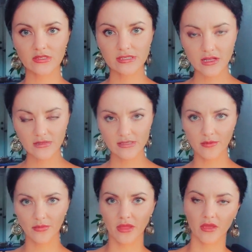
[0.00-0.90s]
to sell
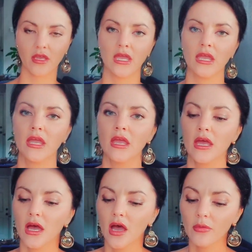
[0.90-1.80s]
something.
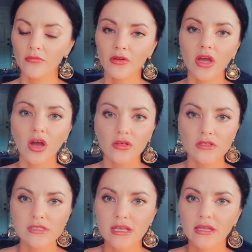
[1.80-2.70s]
I'm very
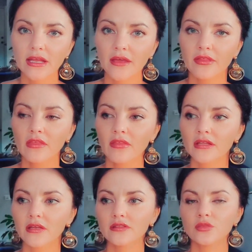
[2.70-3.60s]
honest, and I think
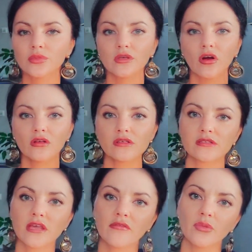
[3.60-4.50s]
that to be honest,
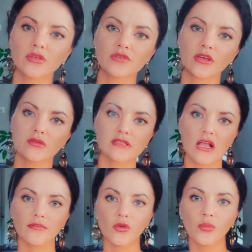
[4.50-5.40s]
never betray
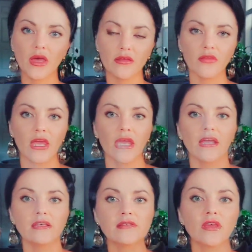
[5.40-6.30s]
yourself, your path
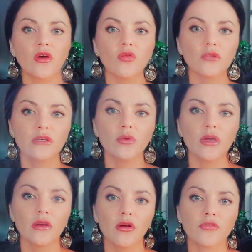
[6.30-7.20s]
is the only
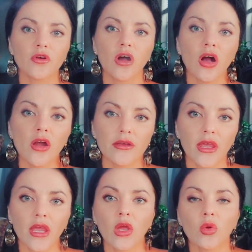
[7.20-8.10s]
way of your heart
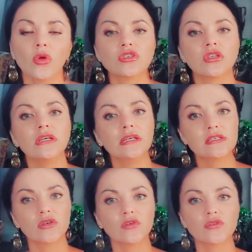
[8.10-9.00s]
which
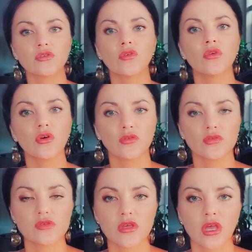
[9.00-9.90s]
leads you to your
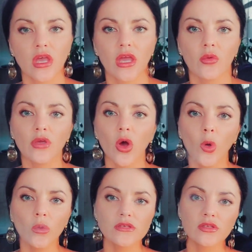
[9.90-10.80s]
goals. We
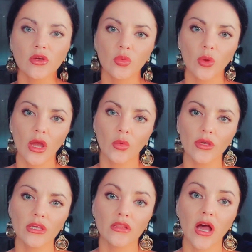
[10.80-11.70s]
always know where
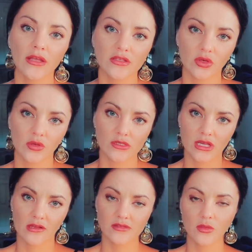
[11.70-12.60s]
we lie to
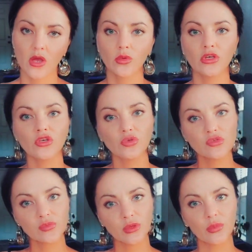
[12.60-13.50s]
ourselves, where we
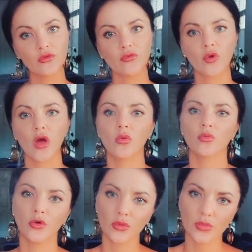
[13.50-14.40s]
use people for our
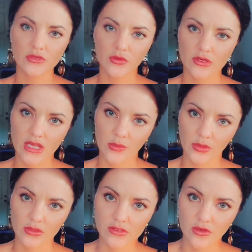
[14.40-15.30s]
purpose, for
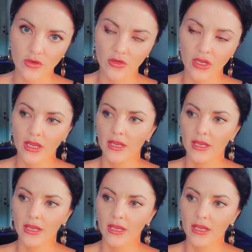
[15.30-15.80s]
example, and so on.